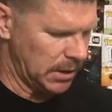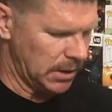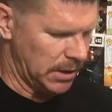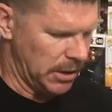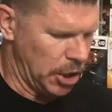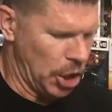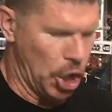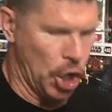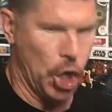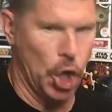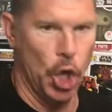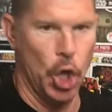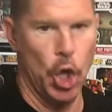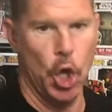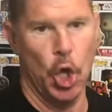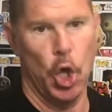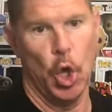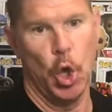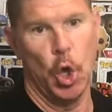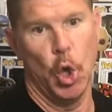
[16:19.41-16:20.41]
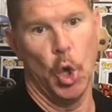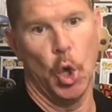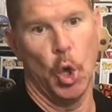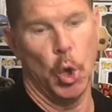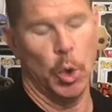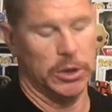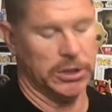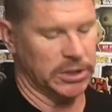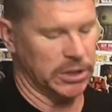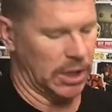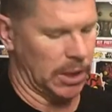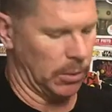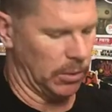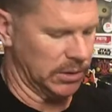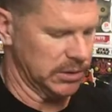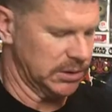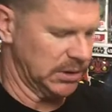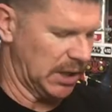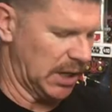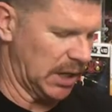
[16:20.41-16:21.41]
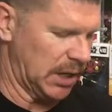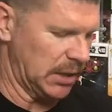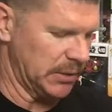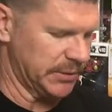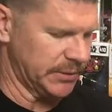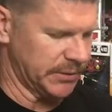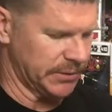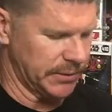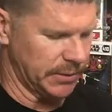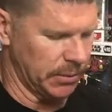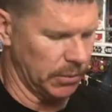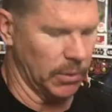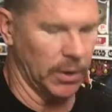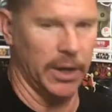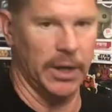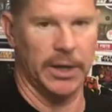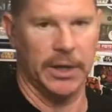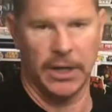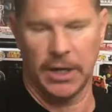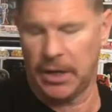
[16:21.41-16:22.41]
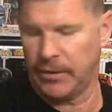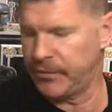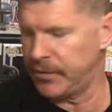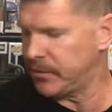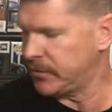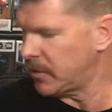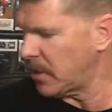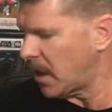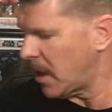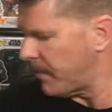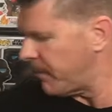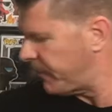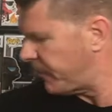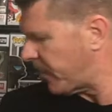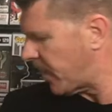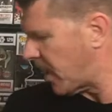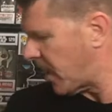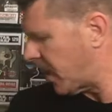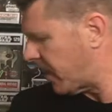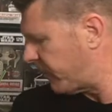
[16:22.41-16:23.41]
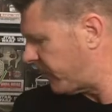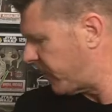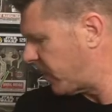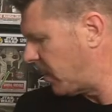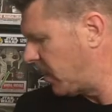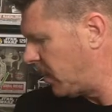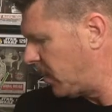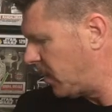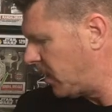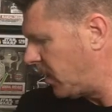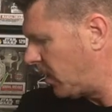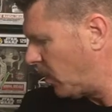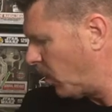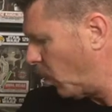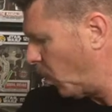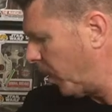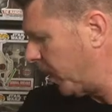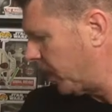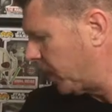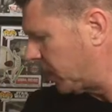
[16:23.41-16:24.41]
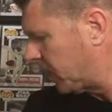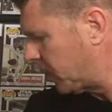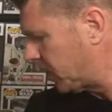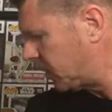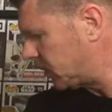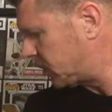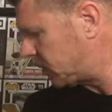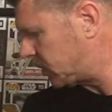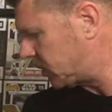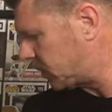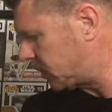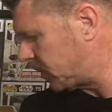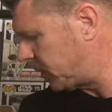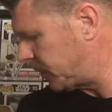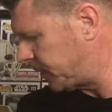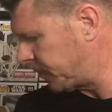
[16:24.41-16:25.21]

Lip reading: No. So I was not one of the top five winners.